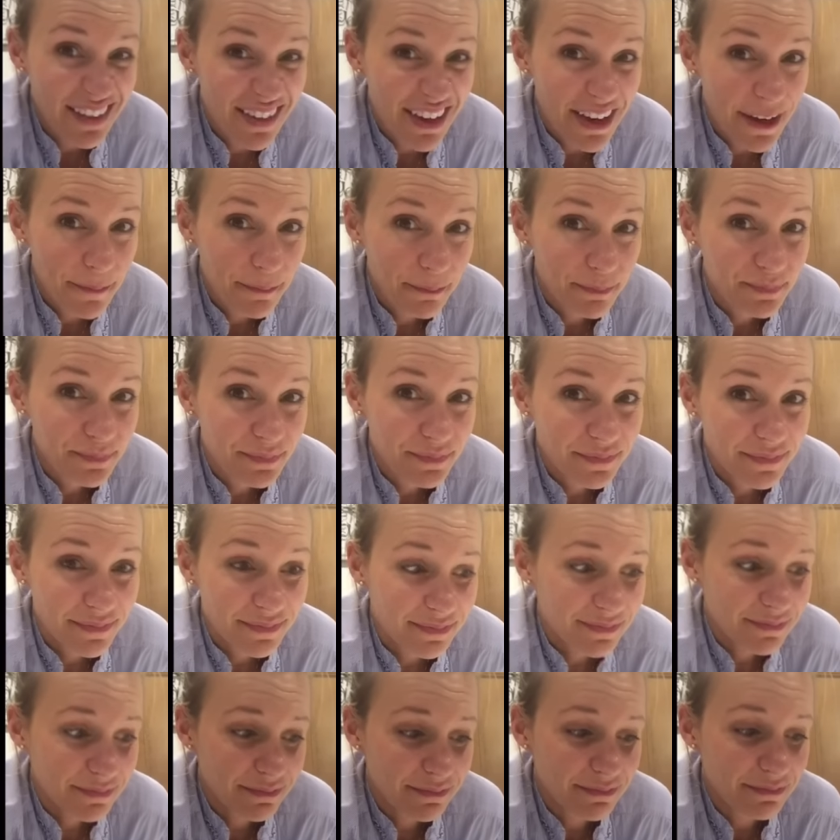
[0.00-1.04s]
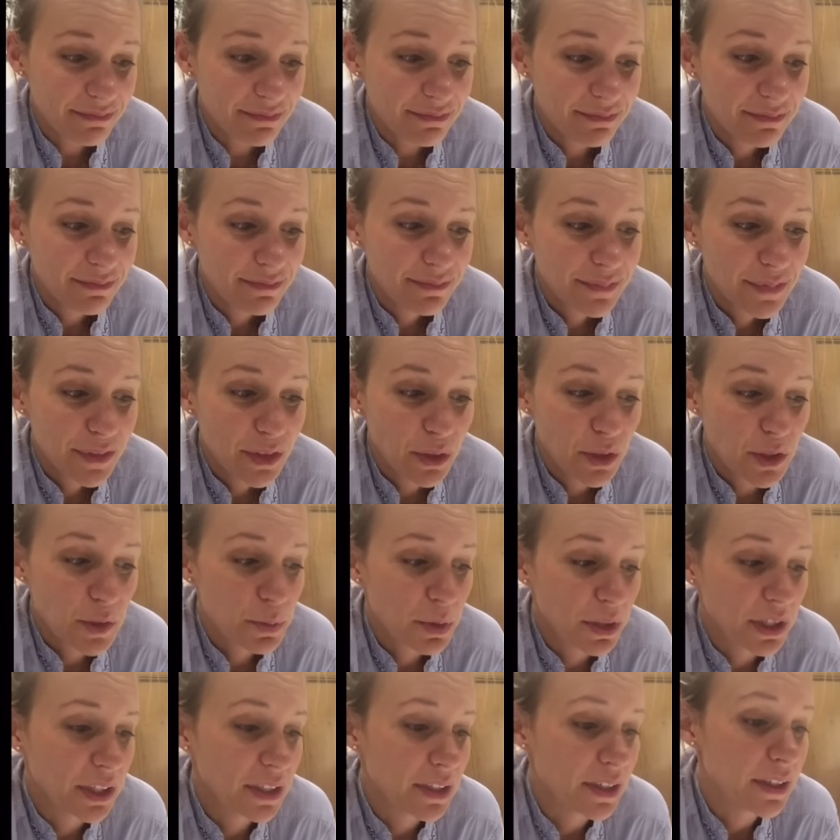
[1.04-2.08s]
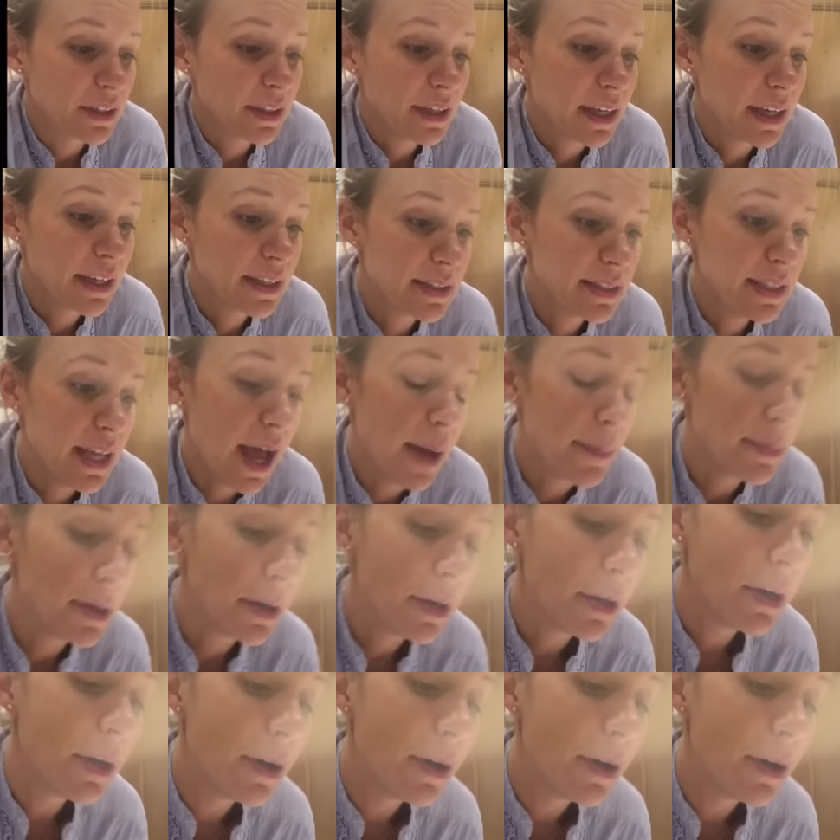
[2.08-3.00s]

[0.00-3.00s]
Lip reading: of it, looks pretty good. Except,